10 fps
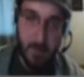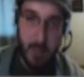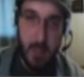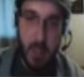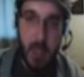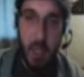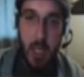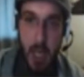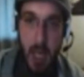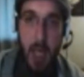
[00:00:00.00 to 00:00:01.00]

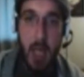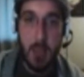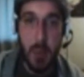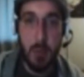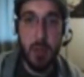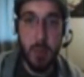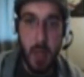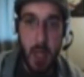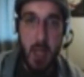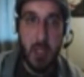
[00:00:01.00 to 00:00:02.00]
yes, we will switch,
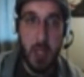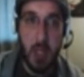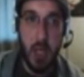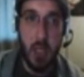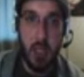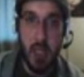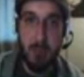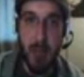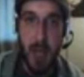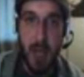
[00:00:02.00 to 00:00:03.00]
because he's blind
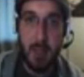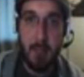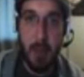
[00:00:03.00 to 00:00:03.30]
as a bat.